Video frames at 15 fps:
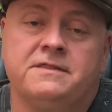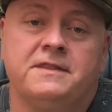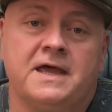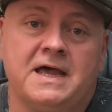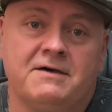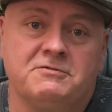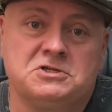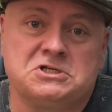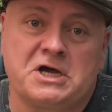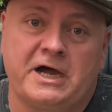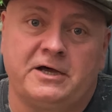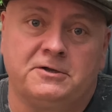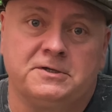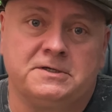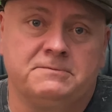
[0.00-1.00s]
They have a
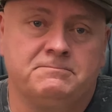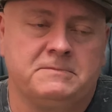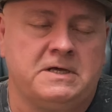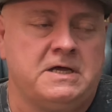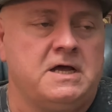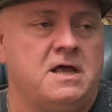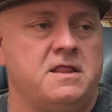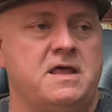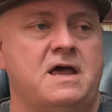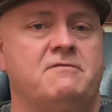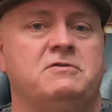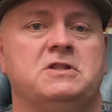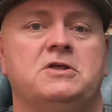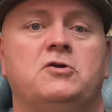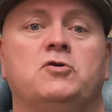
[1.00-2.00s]
child. They have
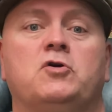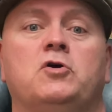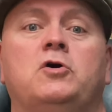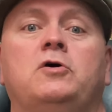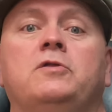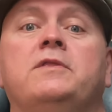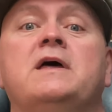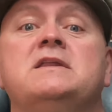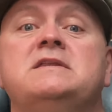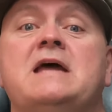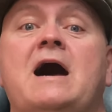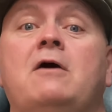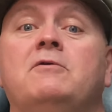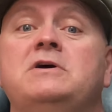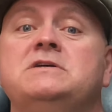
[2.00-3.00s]
a little girl that
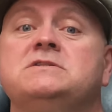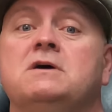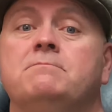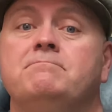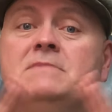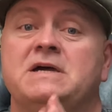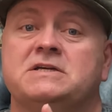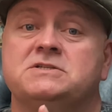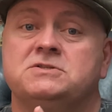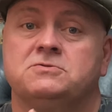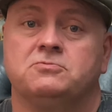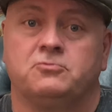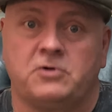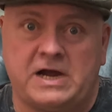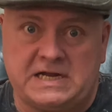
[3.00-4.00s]
now is a mixed
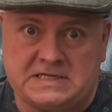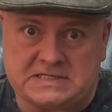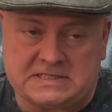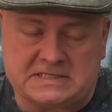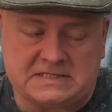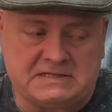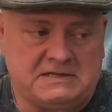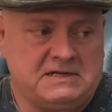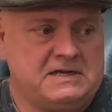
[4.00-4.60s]
race.